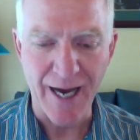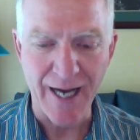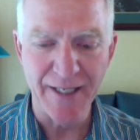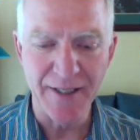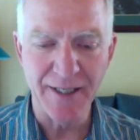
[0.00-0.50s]

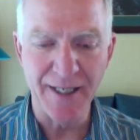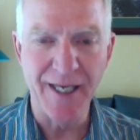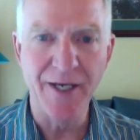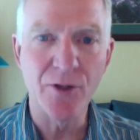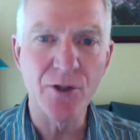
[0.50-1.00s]
I didn't
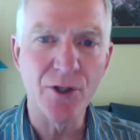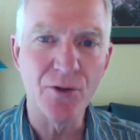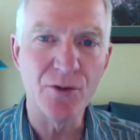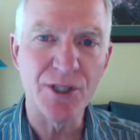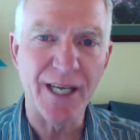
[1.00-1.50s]
hear
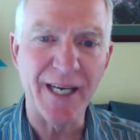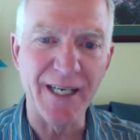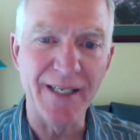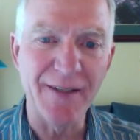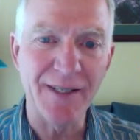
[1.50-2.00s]
you say
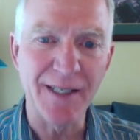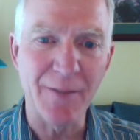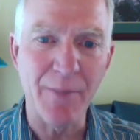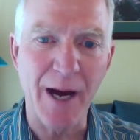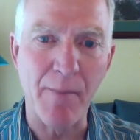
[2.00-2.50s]
anything
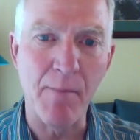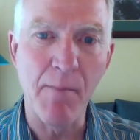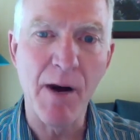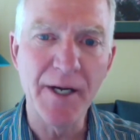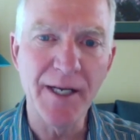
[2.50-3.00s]
about
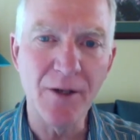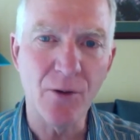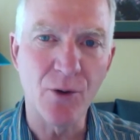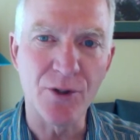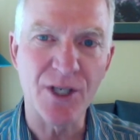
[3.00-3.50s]
money
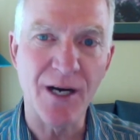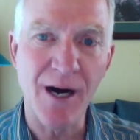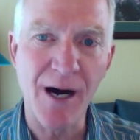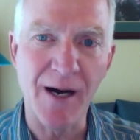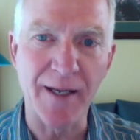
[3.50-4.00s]
or
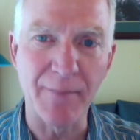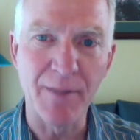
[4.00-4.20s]
time.